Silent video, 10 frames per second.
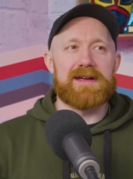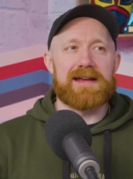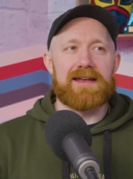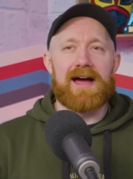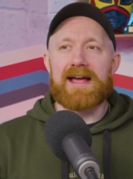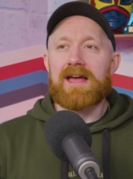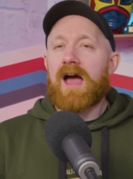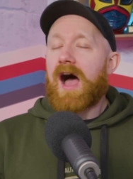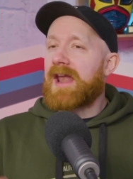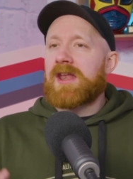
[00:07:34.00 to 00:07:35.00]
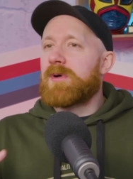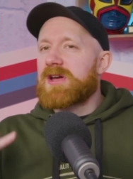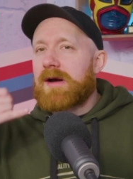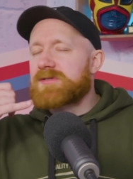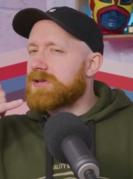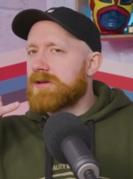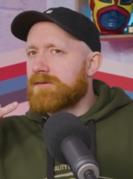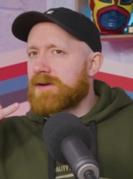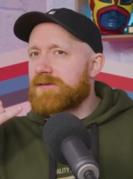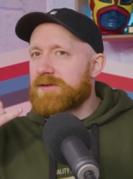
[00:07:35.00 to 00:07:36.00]
yeah, like, yeah. I don't know what you're up to. You
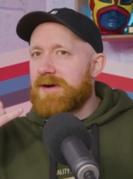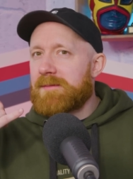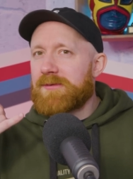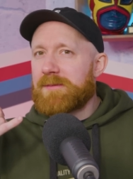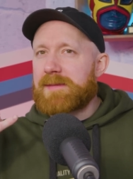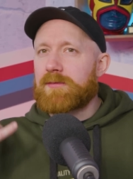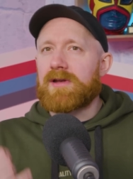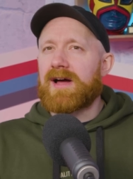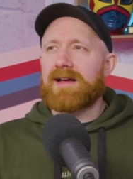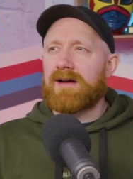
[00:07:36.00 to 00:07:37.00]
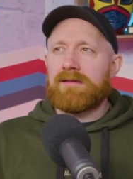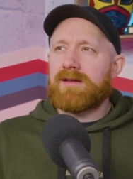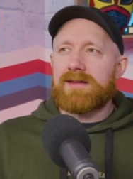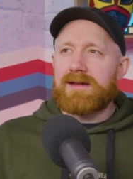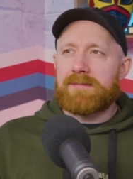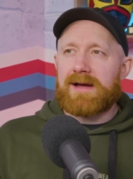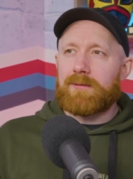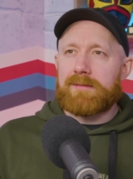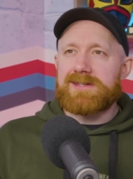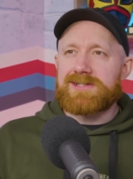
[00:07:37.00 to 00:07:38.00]
free for the Rumble? And people were like, i like the Impact
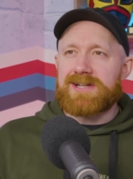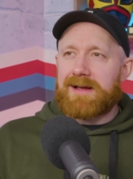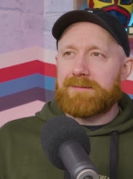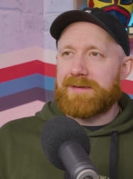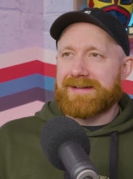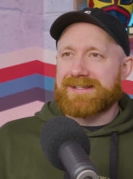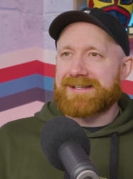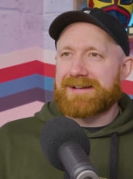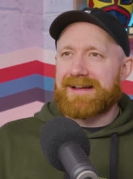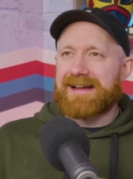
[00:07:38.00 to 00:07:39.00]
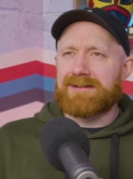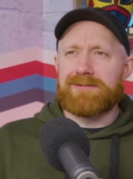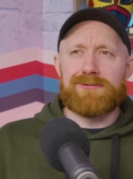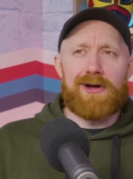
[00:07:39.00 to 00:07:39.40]
Women's Champion. So, yeah. like,